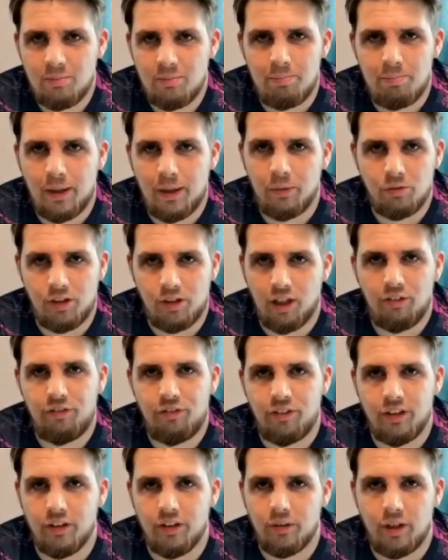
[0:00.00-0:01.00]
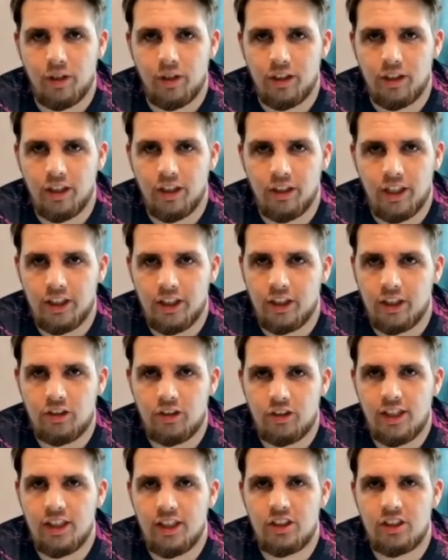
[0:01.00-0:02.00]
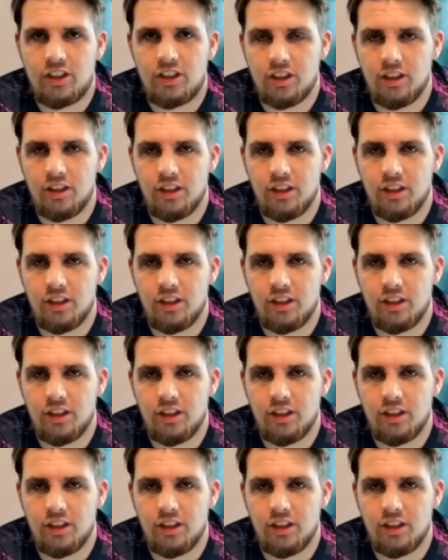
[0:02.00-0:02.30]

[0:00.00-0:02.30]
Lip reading: built different though, aren't they? Like the dress,